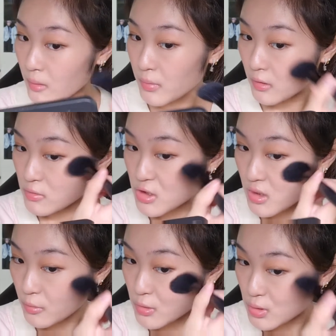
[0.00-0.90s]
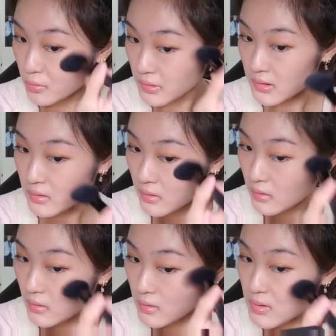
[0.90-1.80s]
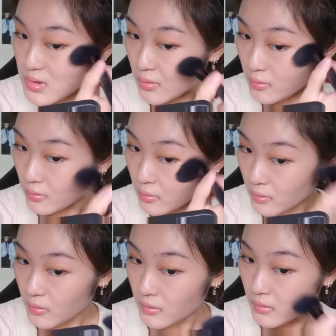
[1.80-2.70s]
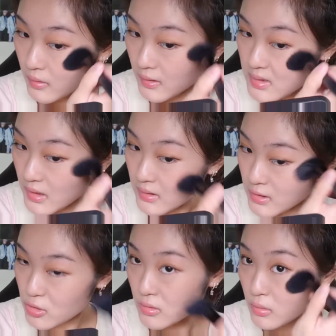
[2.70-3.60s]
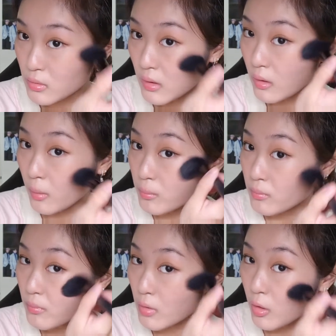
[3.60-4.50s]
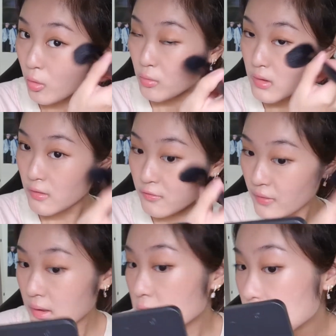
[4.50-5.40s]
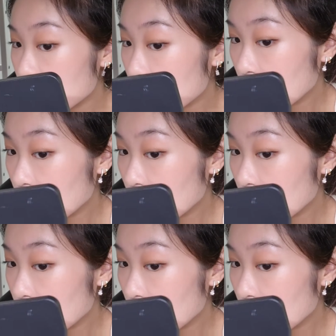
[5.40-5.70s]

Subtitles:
like a bit of shimmer to it, so has that natural glowy effect.